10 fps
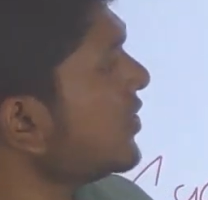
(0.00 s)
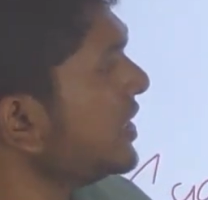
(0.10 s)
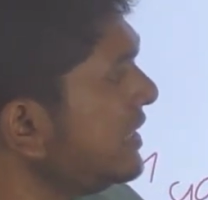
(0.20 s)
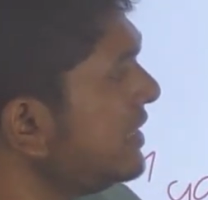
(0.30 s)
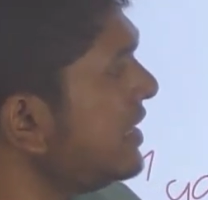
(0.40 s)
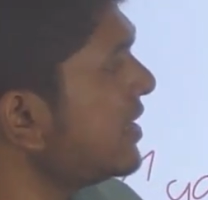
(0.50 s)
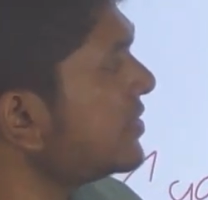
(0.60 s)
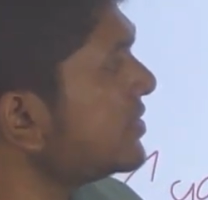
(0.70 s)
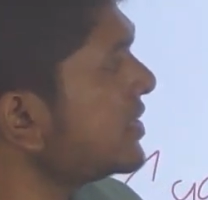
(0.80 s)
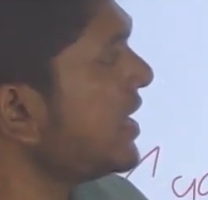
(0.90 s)
of the
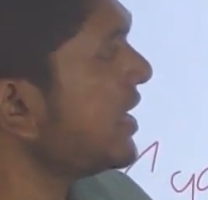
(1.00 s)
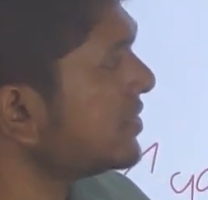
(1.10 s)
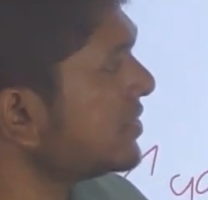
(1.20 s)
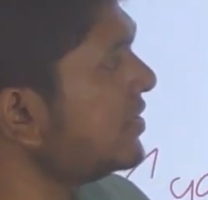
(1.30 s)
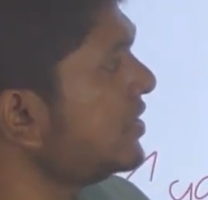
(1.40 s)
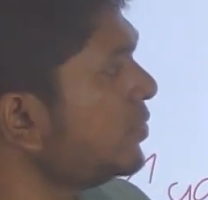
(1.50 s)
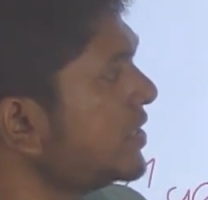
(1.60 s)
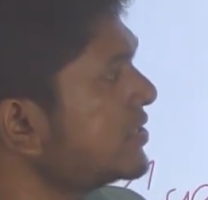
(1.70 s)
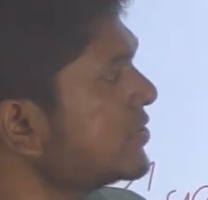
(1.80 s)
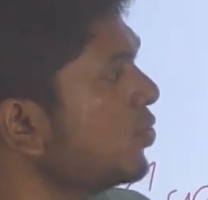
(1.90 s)
India's external debt
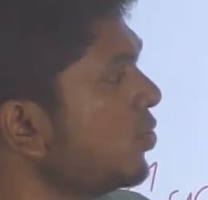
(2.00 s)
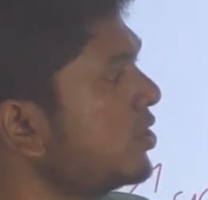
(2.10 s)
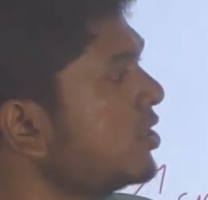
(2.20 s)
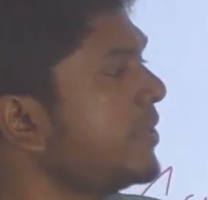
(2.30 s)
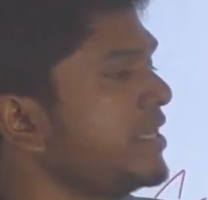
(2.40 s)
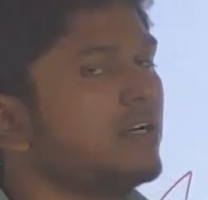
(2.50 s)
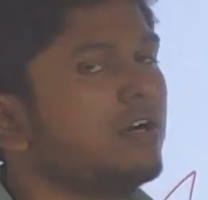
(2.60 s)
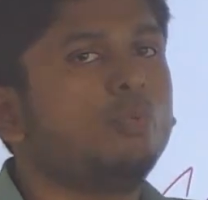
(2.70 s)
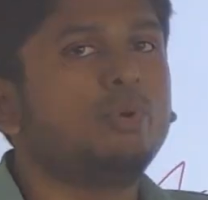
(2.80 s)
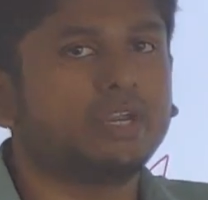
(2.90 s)
is owned by the
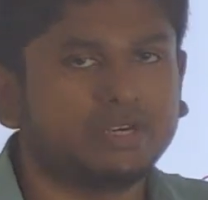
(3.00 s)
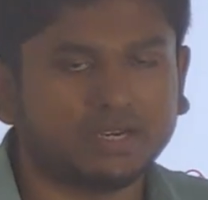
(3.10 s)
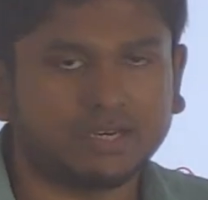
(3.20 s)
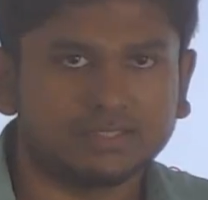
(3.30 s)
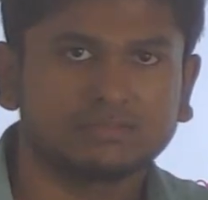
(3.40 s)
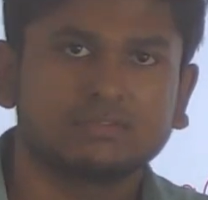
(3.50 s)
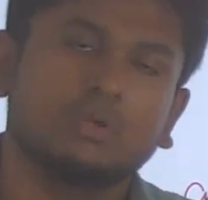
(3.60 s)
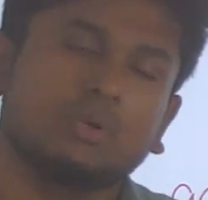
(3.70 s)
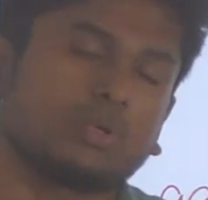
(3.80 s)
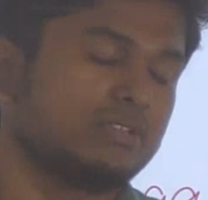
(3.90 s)
government entities.
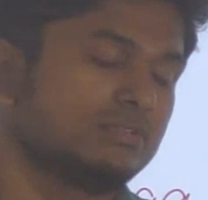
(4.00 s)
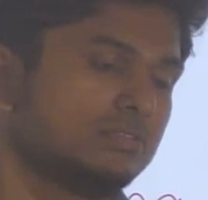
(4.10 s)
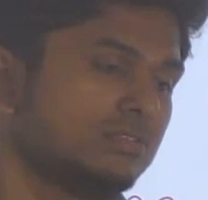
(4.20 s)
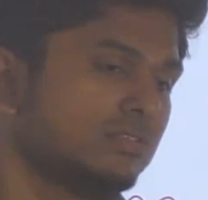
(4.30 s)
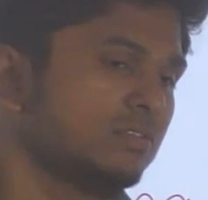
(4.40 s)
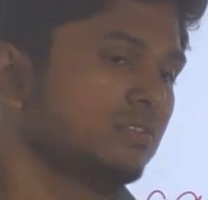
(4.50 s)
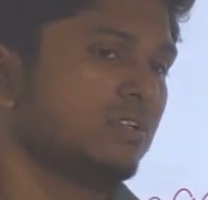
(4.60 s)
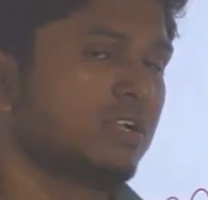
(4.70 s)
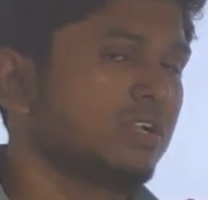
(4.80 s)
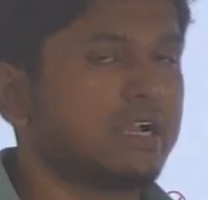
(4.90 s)
Okay,
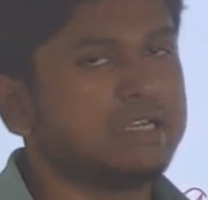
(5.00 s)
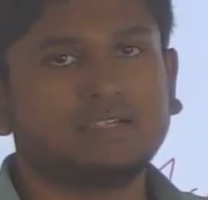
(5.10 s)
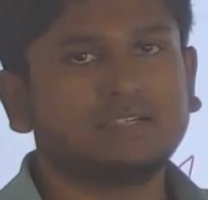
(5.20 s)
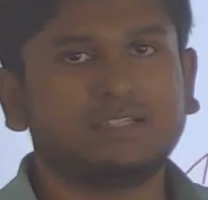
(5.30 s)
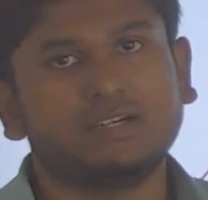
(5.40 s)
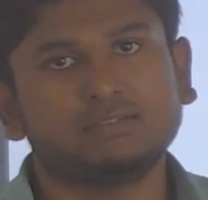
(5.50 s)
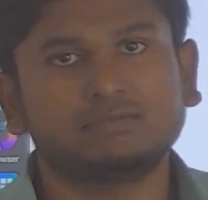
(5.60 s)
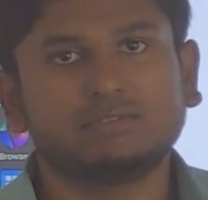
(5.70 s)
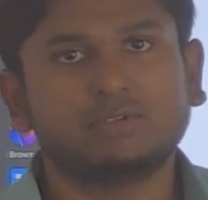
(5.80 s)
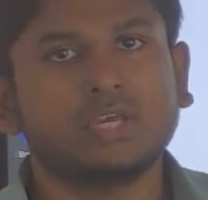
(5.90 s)
consider
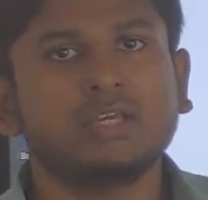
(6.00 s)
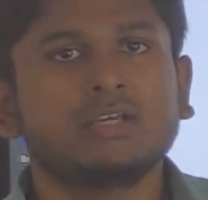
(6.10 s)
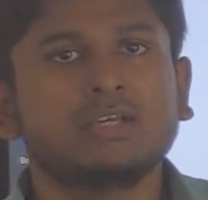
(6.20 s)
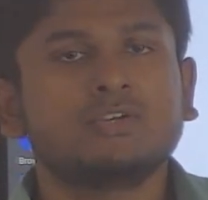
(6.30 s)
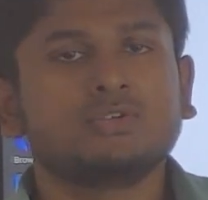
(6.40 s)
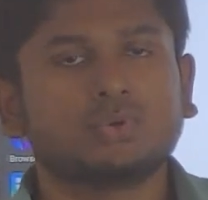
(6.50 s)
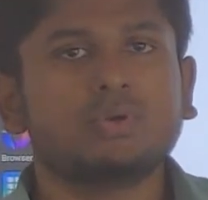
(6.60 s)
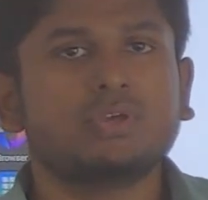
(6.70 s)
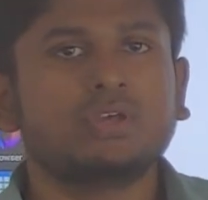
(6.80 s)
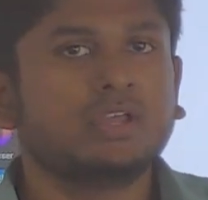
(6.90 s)
that. Okay,
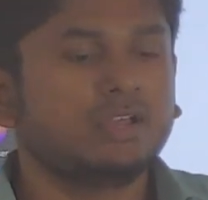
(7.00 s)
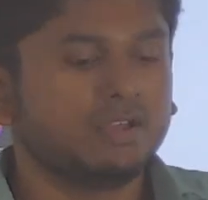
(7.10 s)
so